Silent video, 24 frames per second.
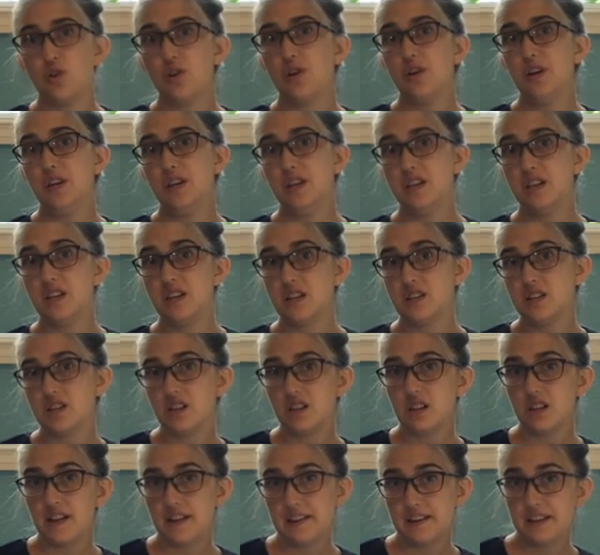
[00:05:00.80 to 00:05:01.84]
going to need
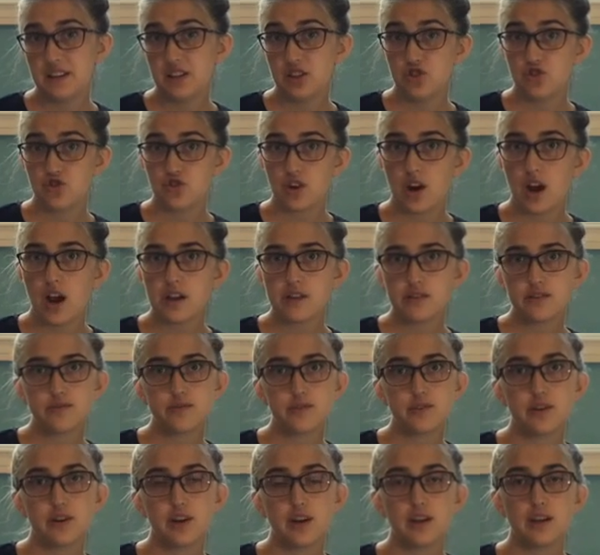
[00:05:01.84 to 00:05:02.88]
to let it dry
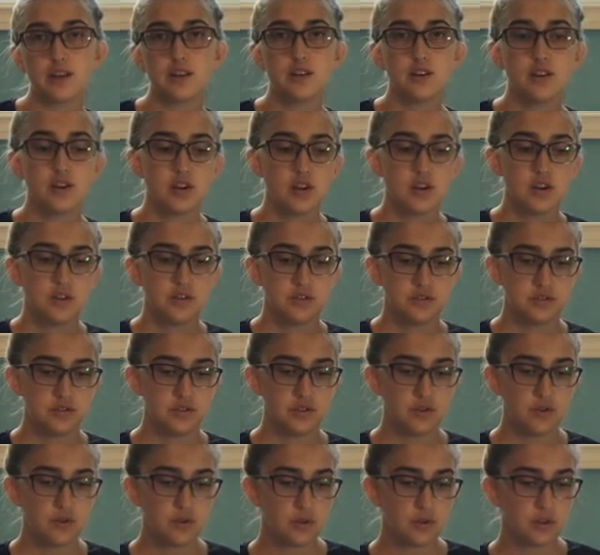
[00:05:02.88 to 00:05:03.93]
overnight.
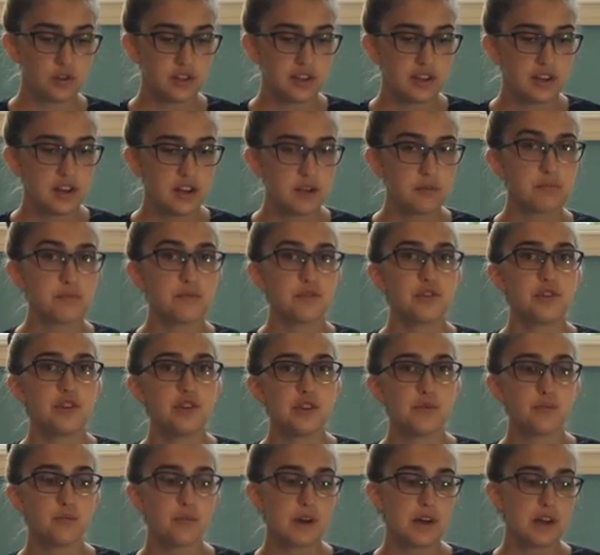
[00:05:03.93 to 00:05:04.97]
So clean up
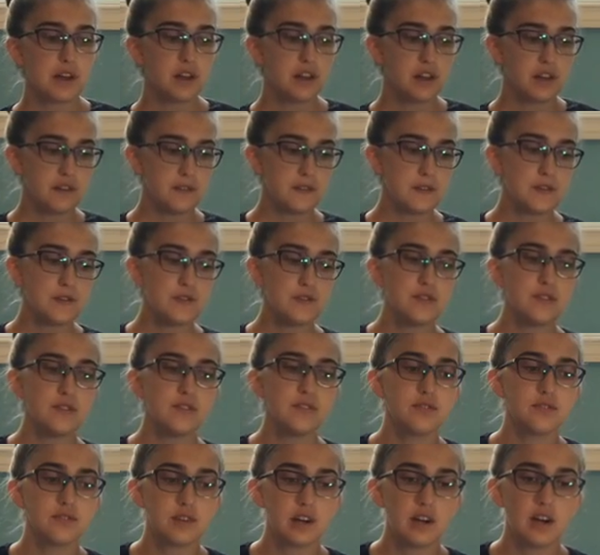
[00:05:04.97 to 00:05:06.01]
really well. If you've
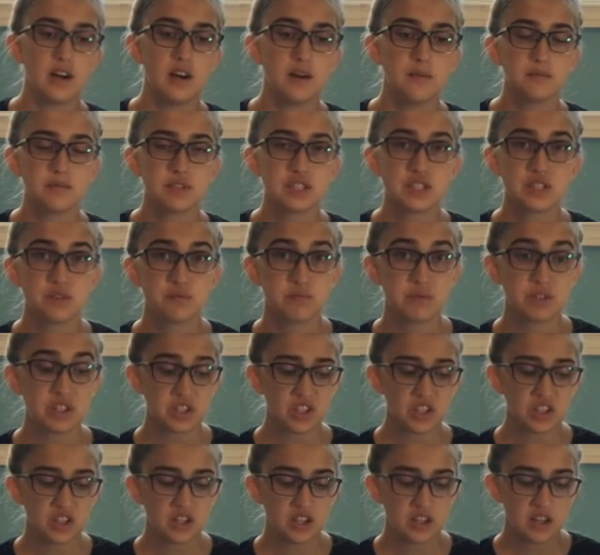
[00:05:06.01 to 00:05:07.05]

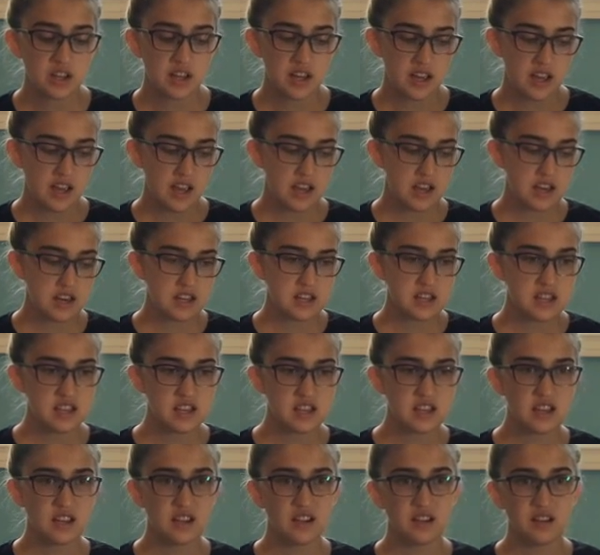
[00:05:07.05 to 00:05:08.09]
spilled
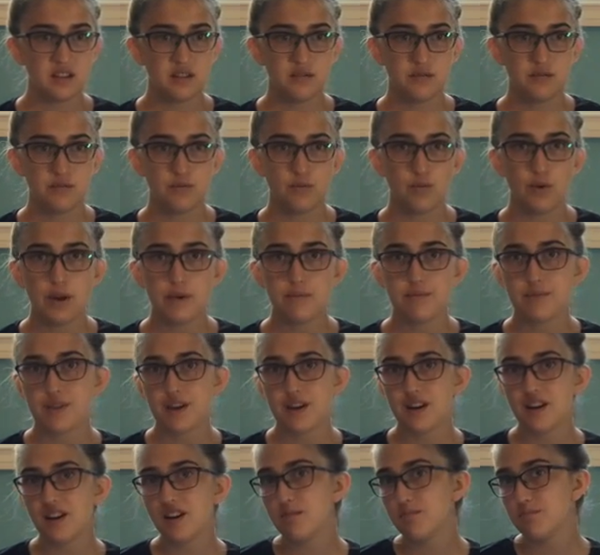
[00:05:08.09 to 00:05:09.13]
anything, wipe
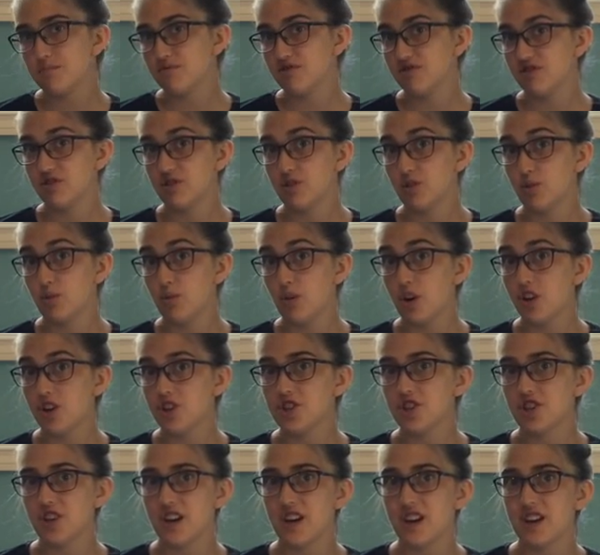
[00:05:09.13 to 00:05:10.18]
that up and go wash
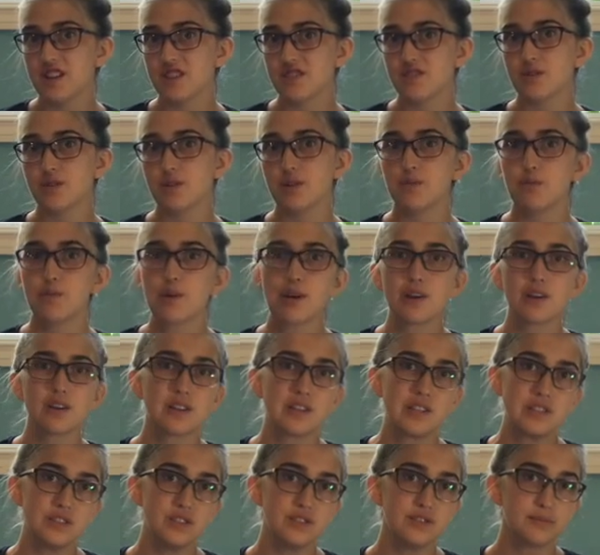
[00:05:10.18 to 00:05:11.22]
your hands really well
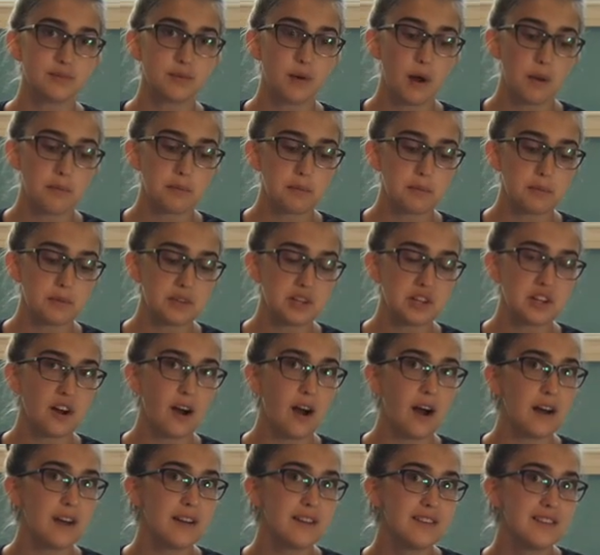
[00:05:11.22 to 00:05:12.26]
because you've probably
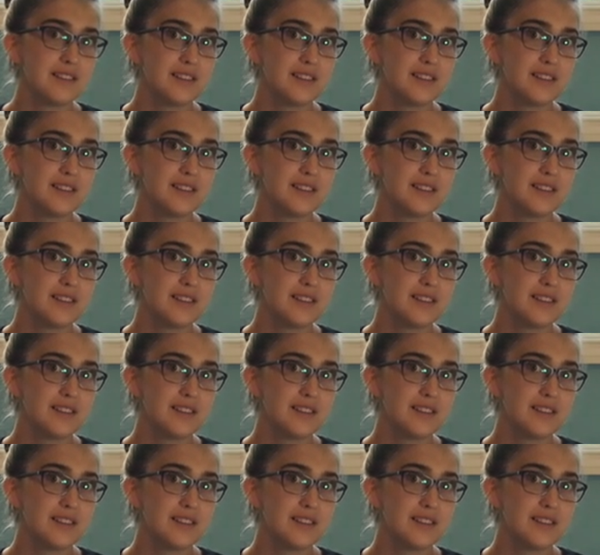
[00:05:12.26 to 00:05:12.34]
got